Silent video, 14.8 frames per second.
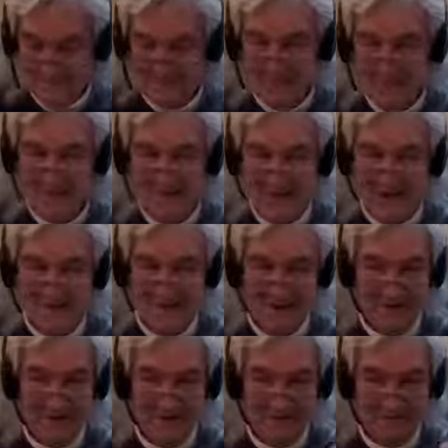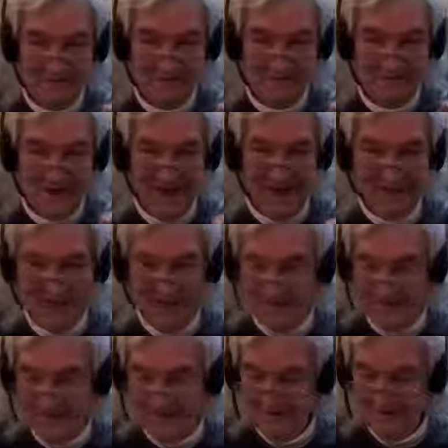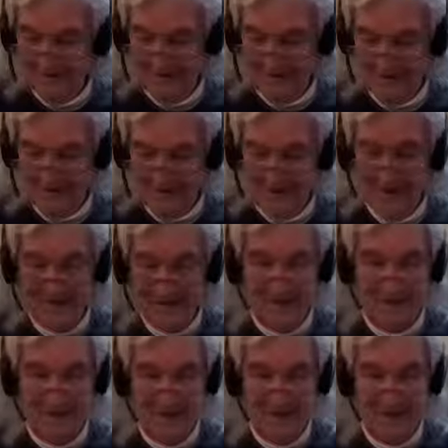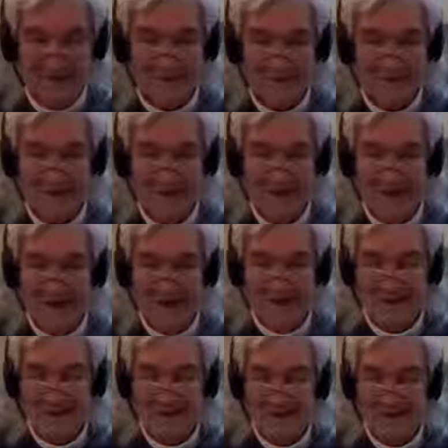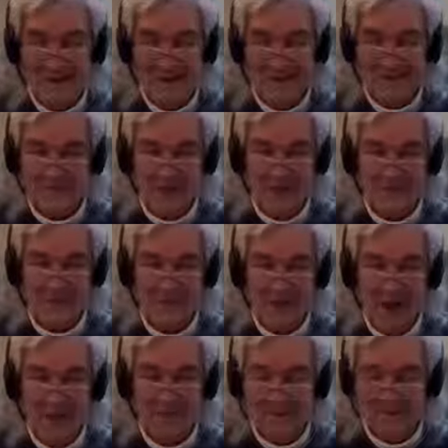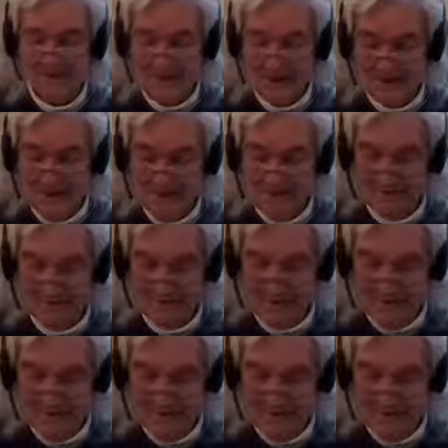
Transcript: Mark adds that little caveat there, and that's a biggie, because that's what keeps things from happening, is our doubt.